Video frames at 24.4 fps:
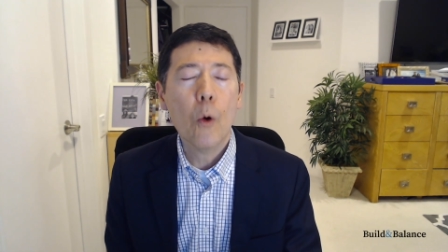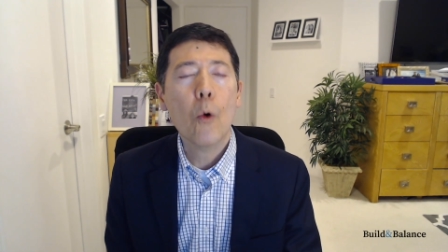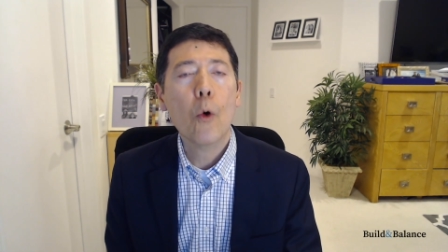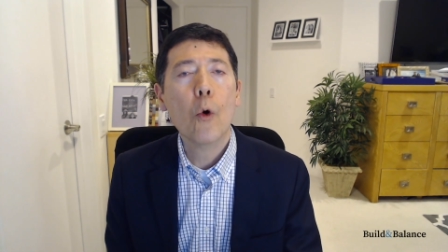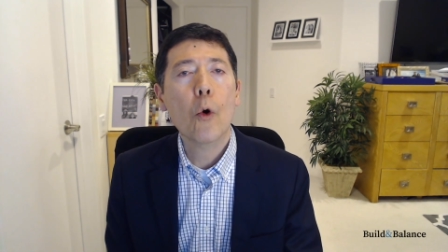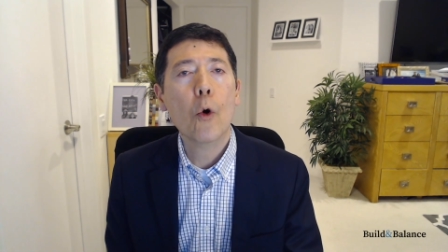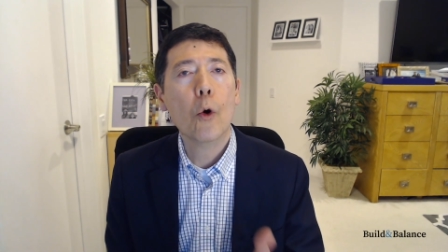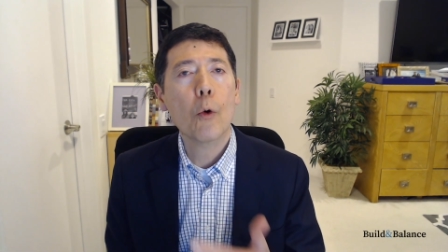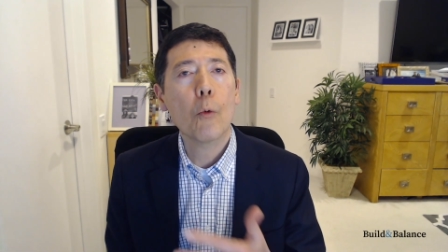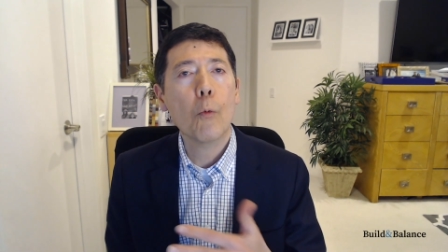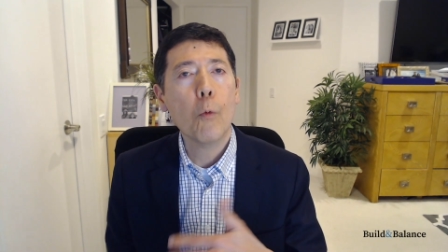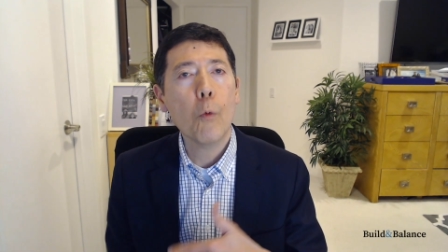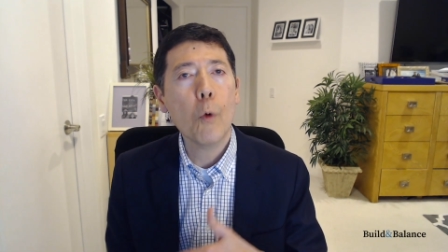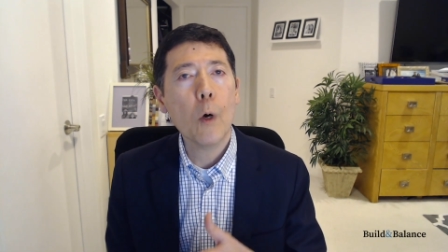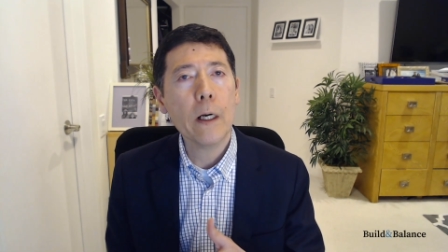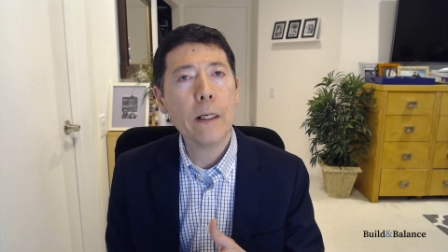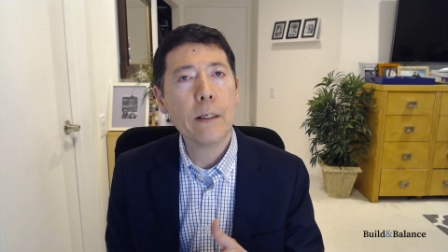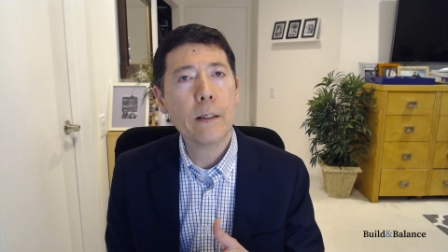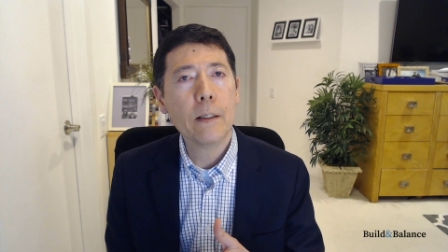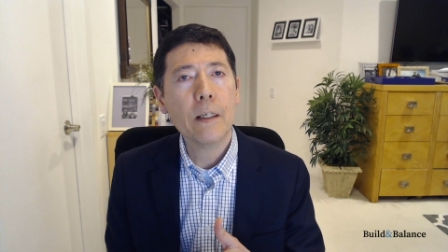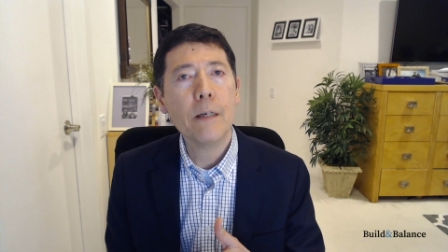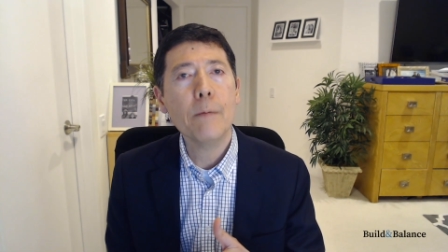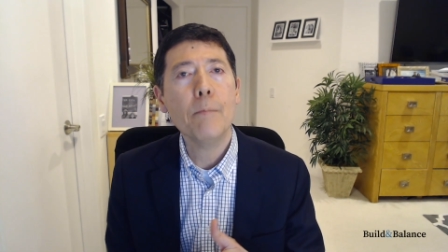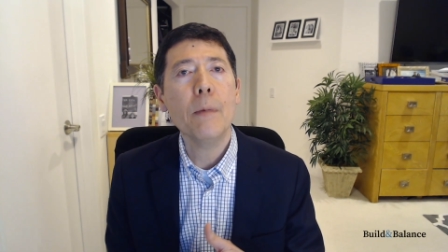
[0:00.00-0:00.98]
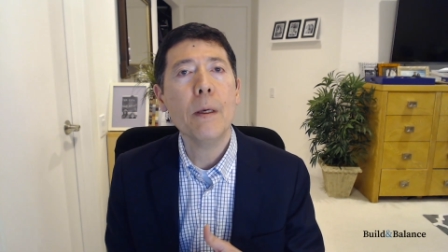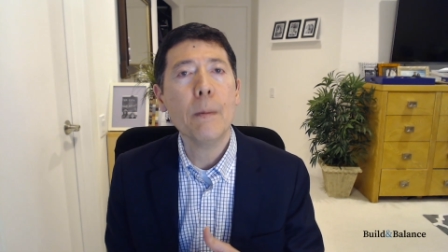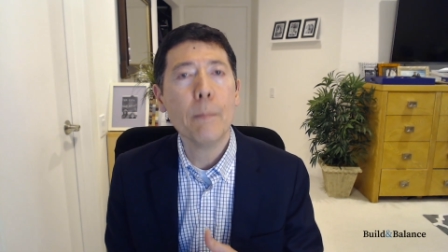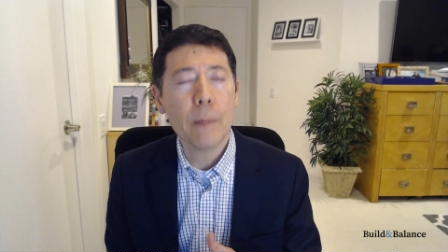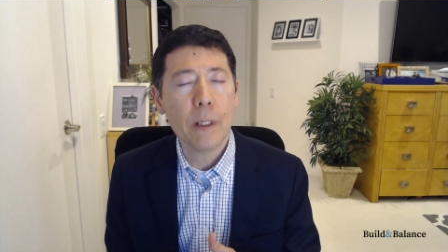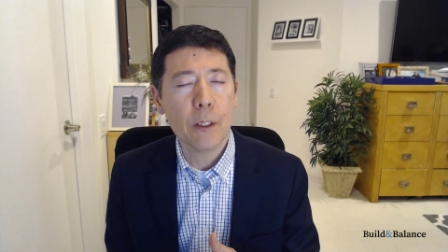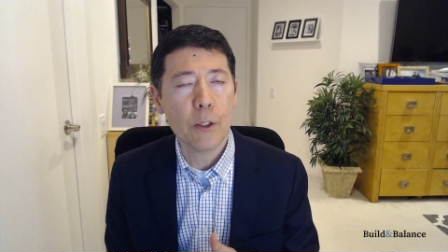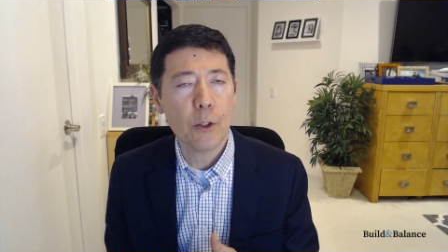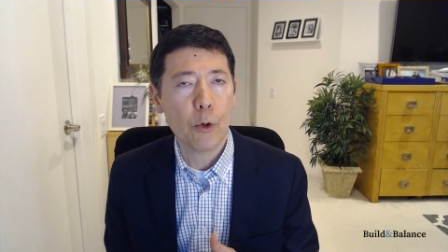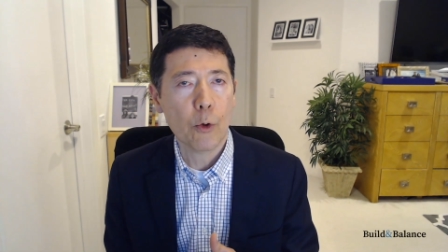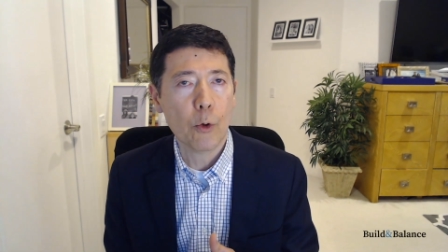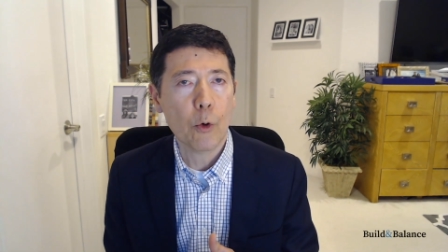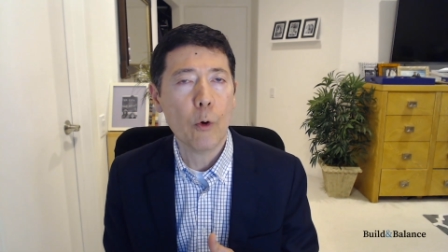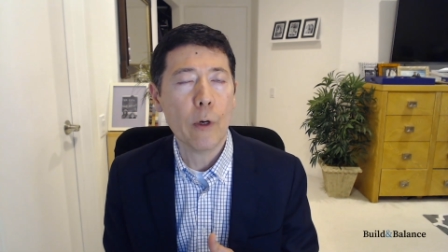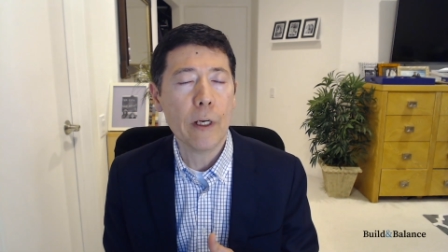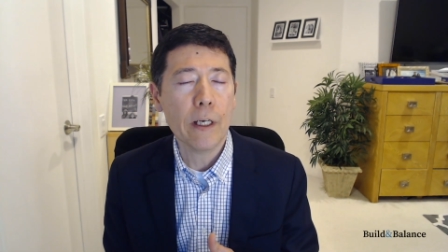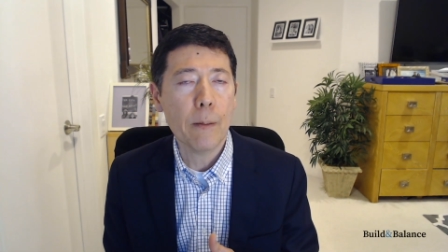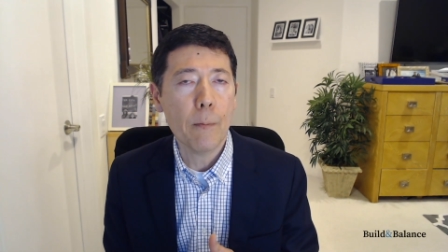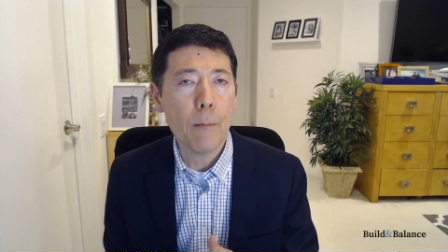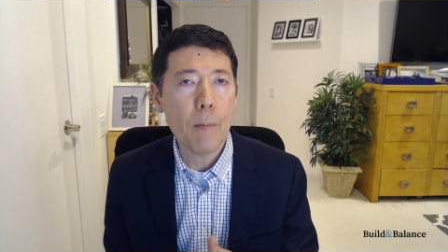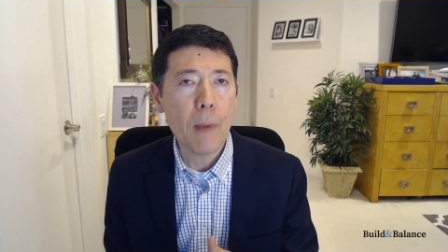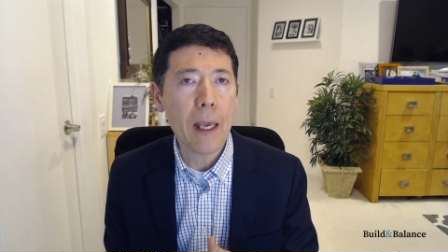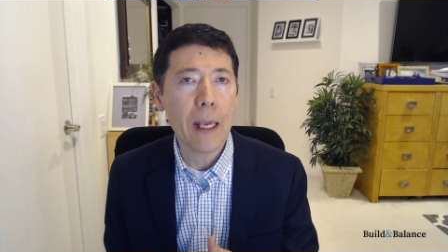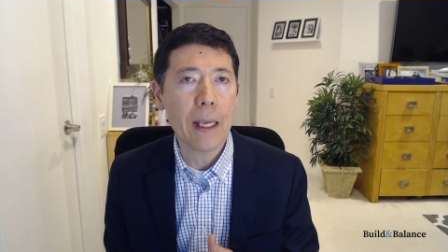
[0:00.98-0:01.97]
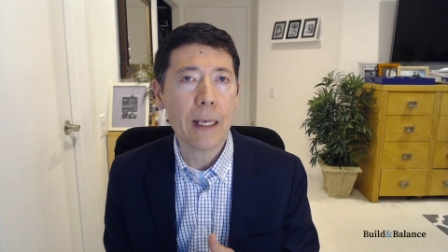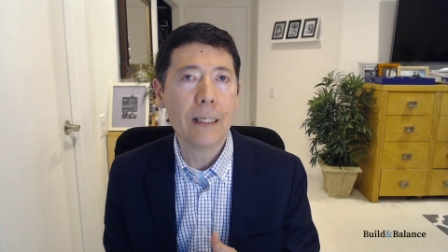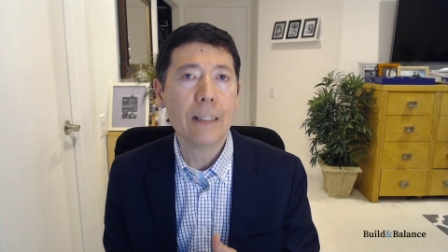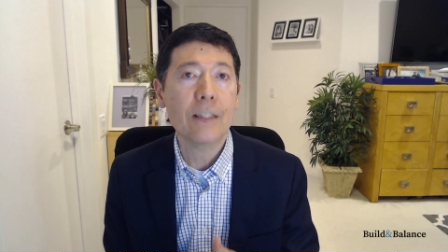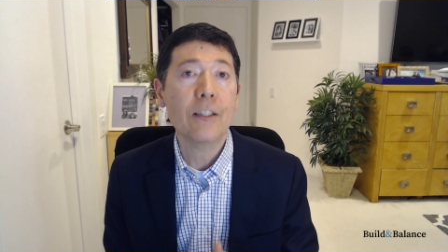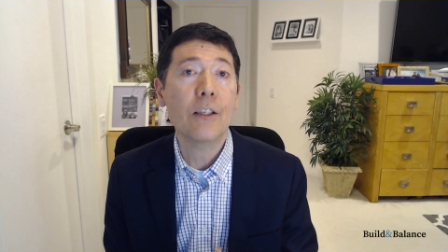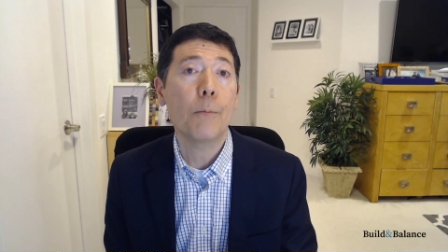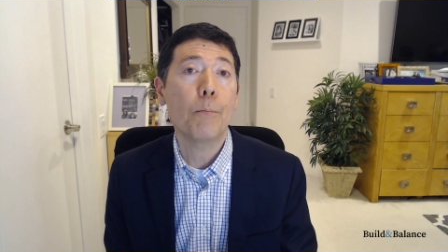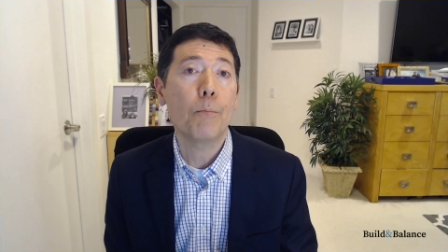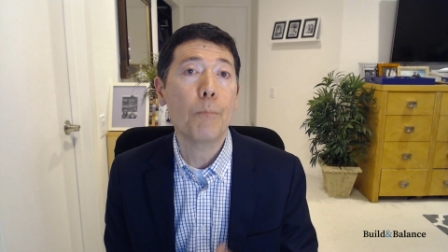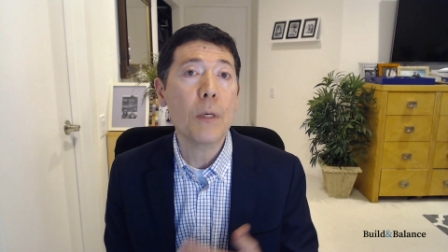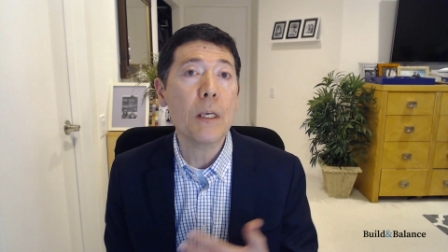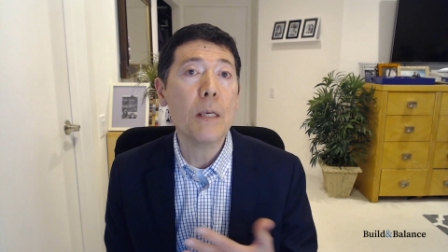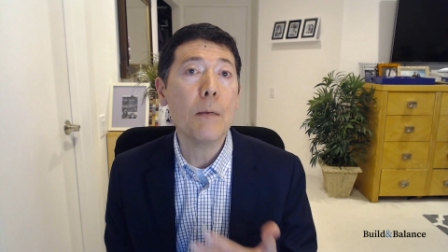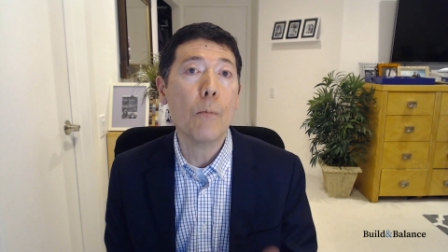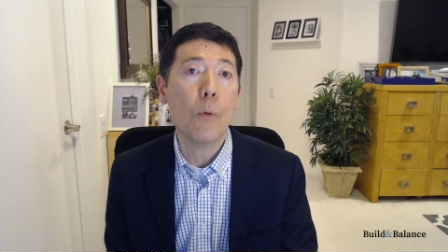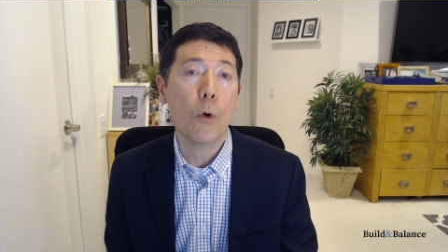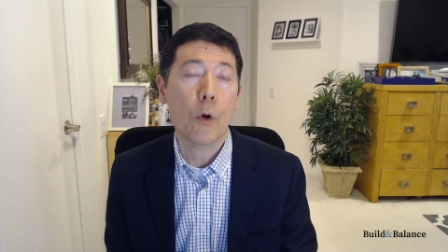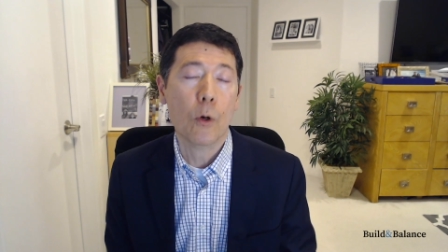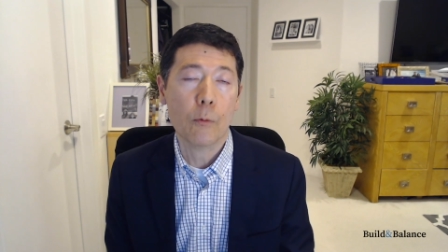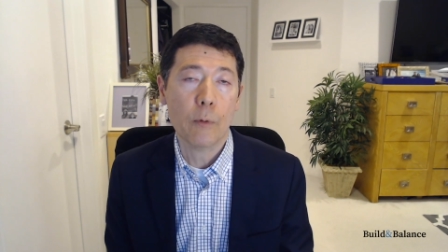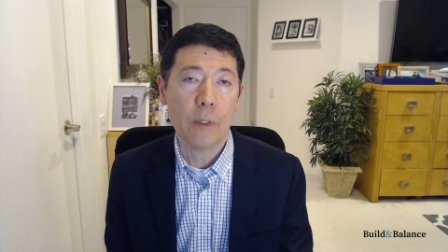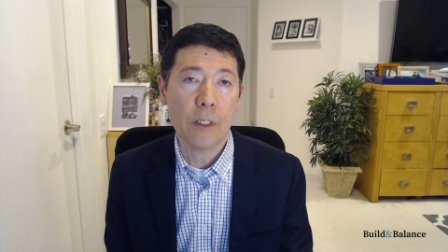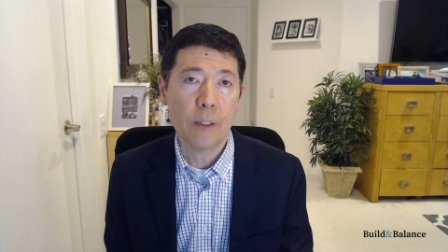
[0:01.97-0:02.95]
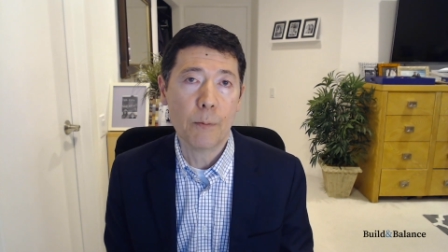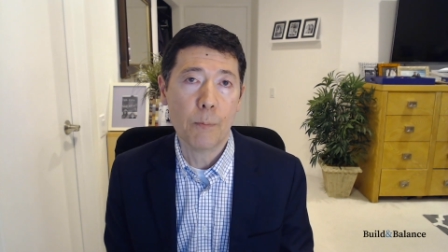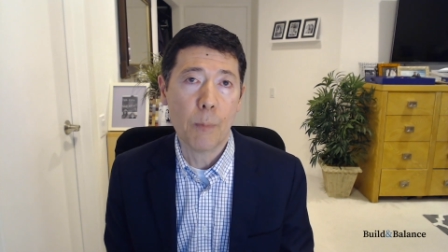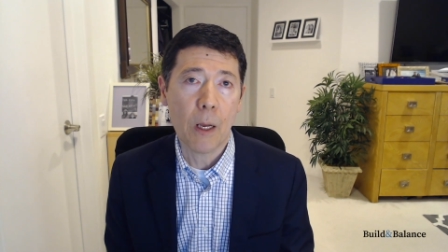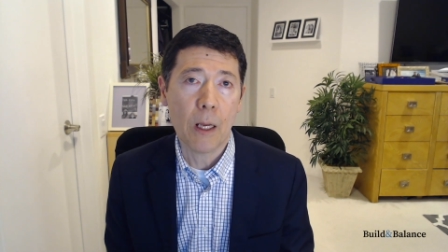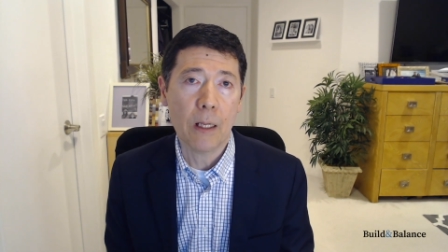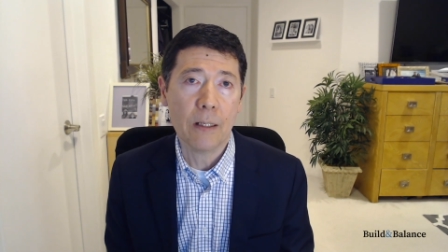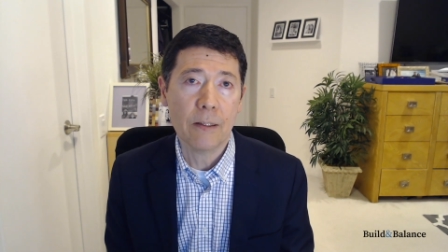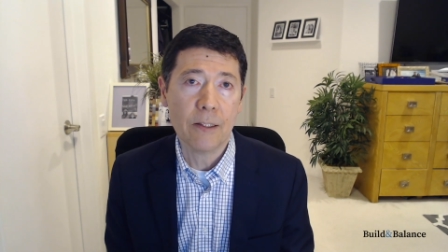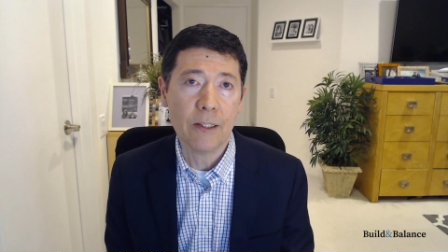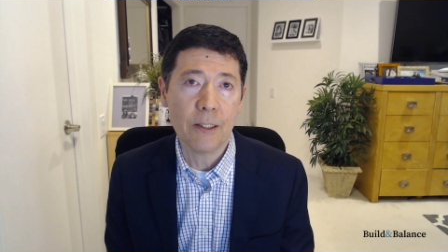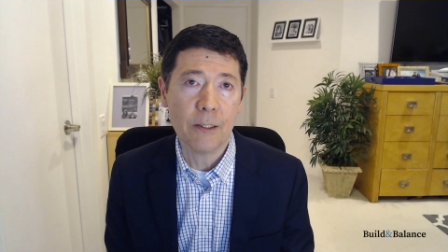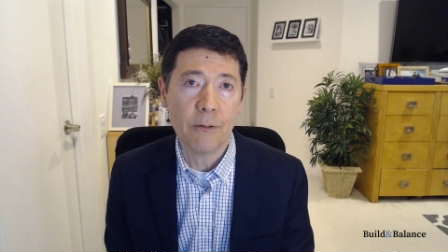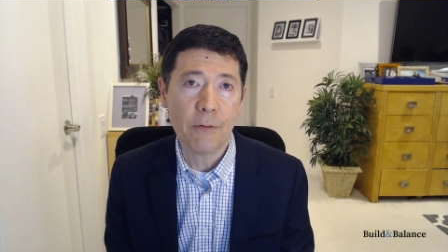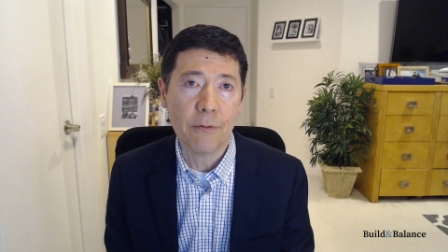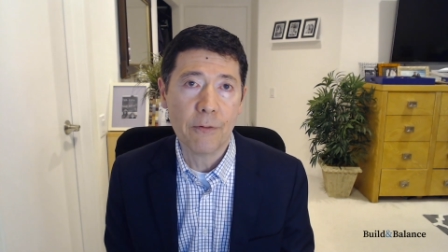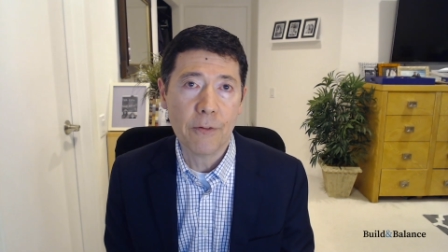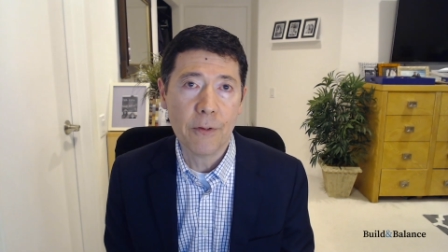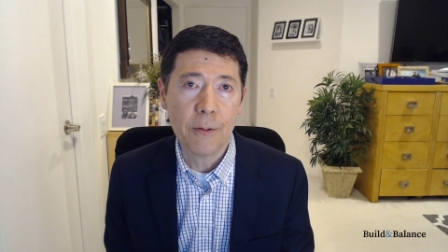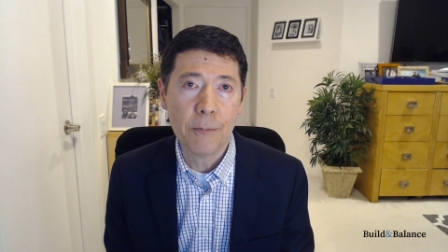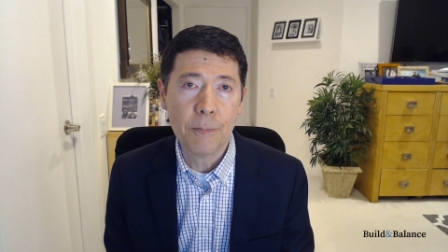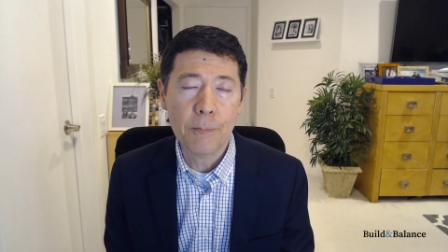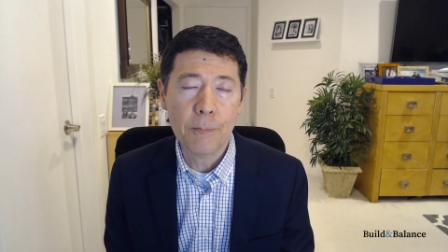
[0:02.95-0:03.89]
or what commitment you're going to make to be more responsive.